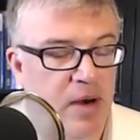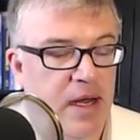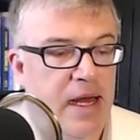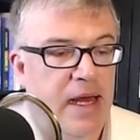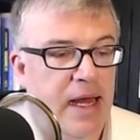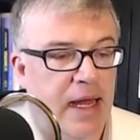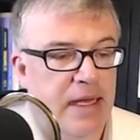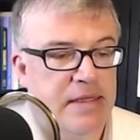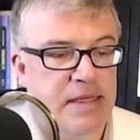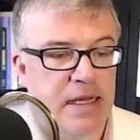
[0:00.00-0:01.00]
is that
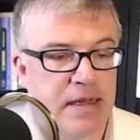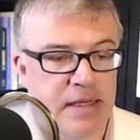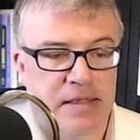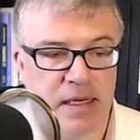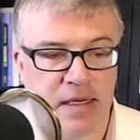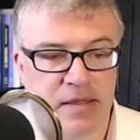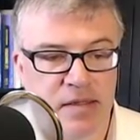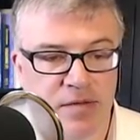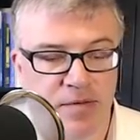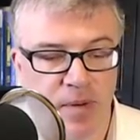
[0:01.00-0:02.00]
this is the
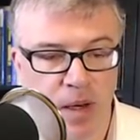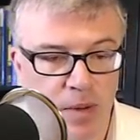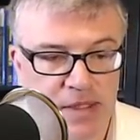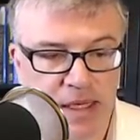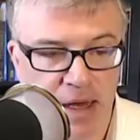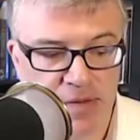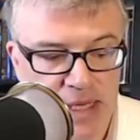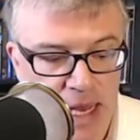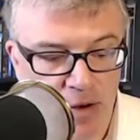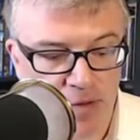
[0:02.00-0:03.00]
frequency of
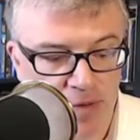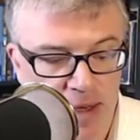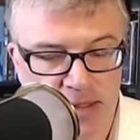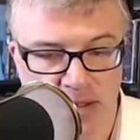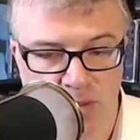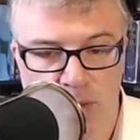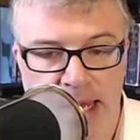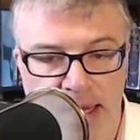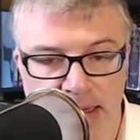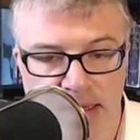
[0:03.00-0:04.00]
sacrifices when we had the temple.